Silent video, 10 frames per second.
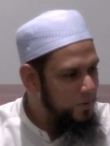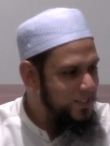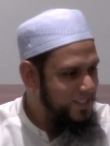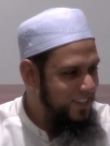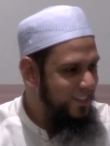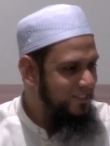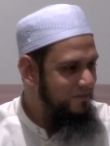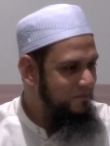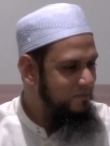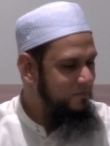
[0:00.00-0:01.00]
what we
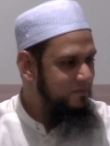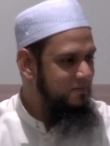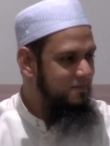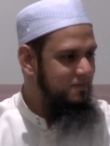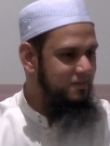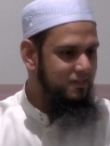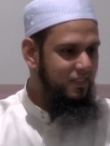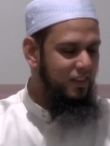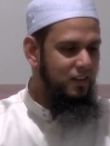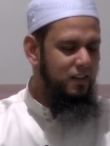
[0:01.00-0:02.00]
see.
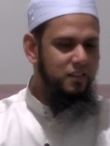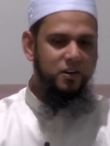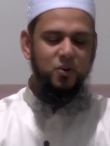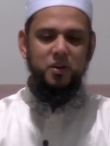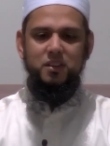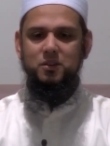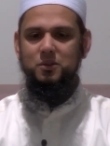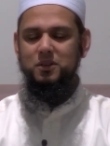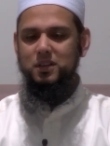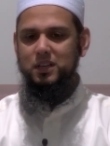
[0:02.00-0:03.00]
They're going
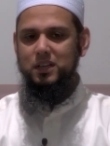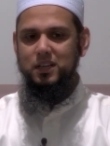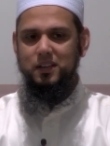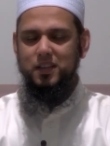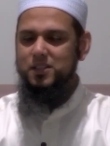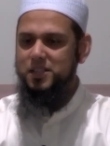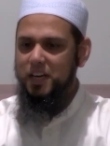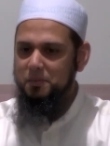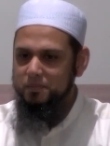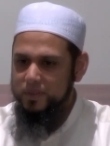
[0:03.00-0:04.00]
through these
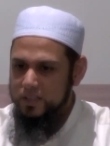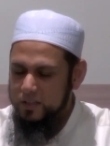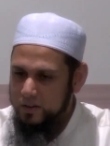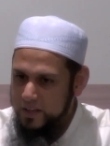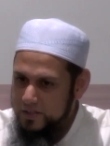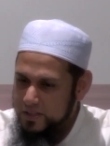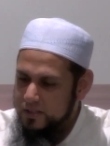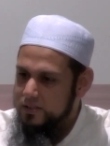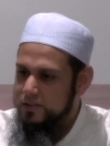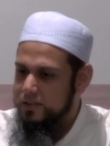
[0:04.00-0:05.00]
same
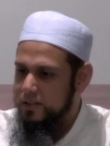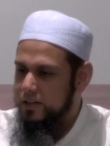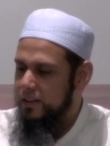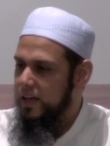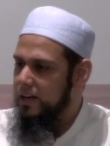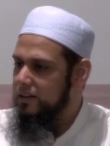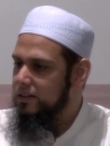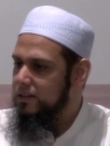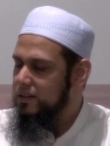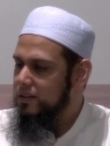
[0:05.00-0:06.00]
crises
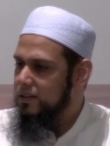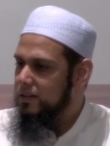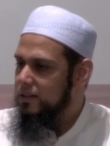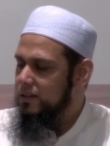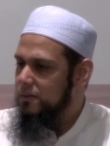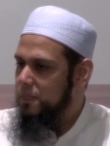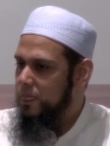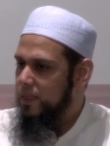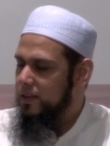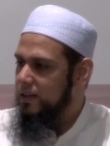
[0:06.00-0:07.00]
that
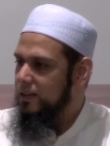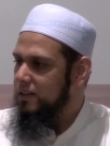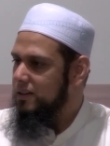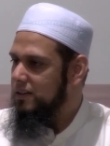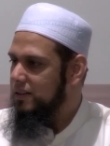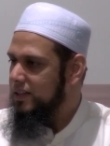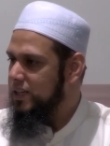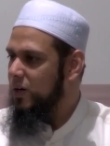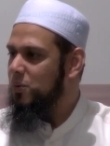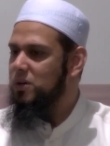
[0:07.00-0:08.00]
the
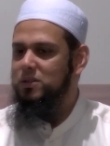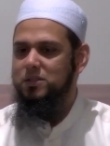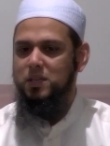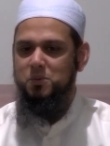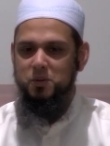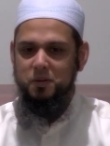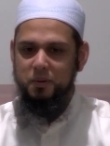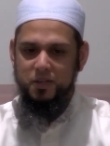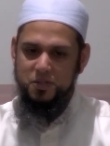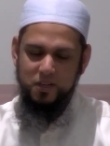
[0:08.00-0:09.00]
entire world seems to be
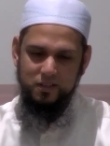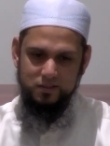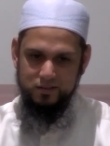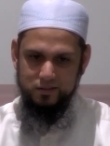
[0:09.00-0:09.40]
based on.